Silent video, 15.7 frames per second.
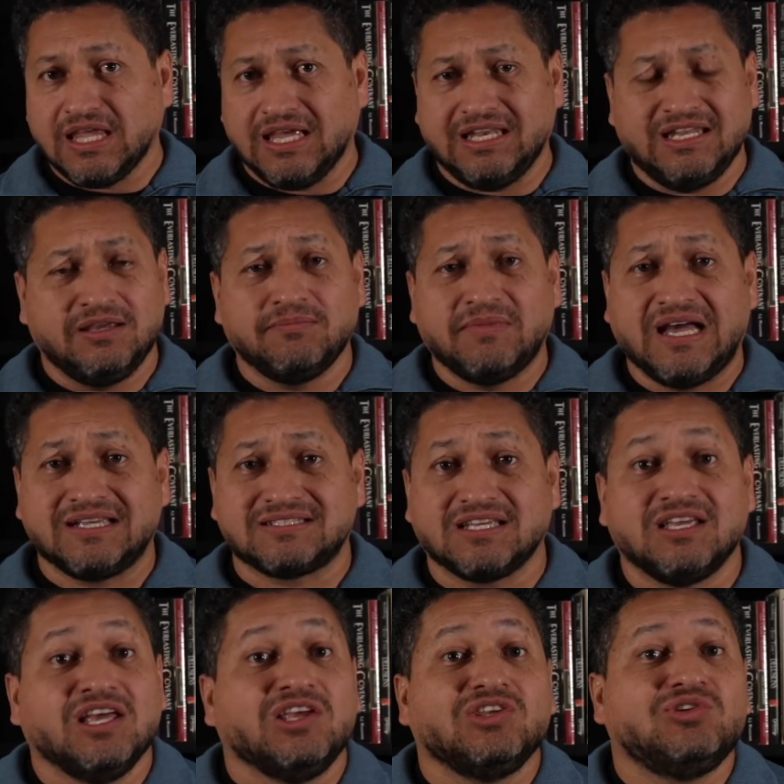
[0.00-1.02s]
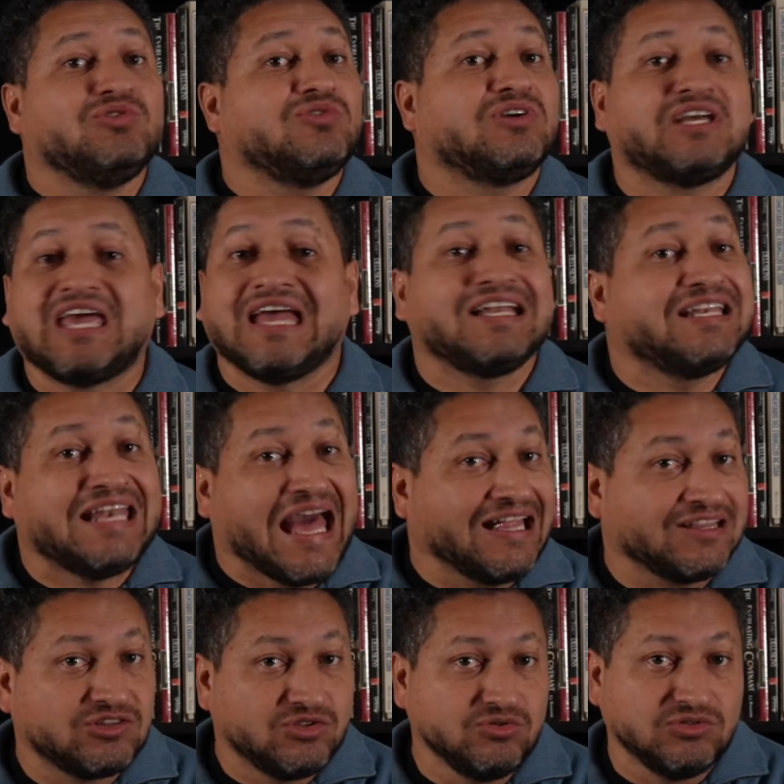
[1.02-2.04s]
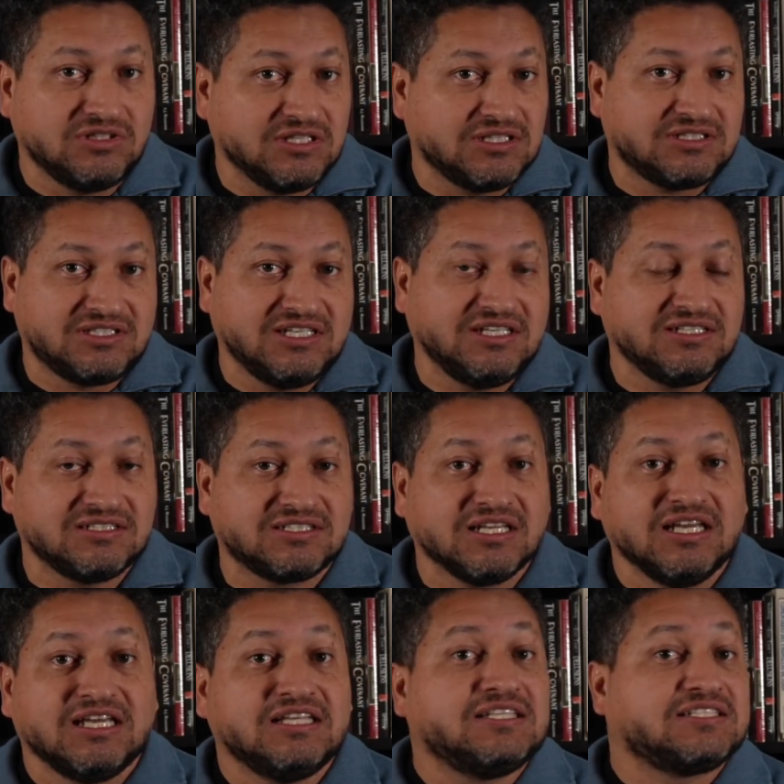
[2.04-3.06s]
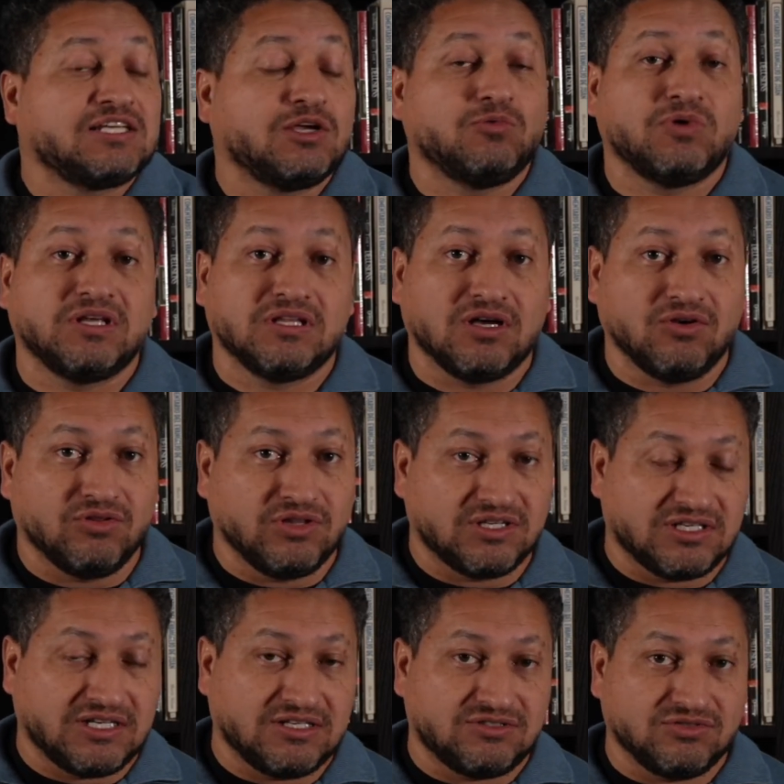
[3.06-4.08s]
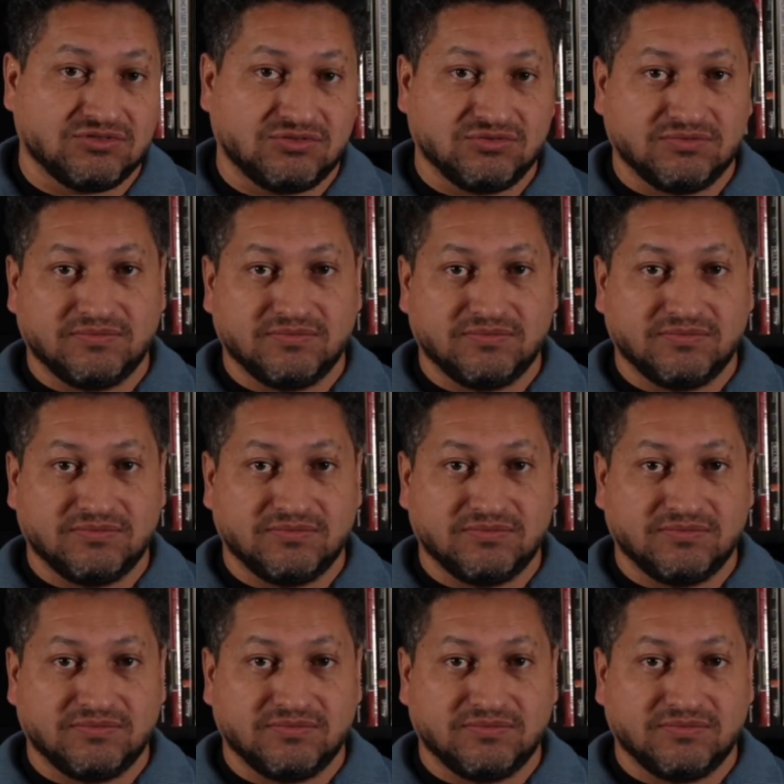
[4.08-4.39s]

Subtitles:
And Nehemiah said, you cannot do the things in the same way that other nations do.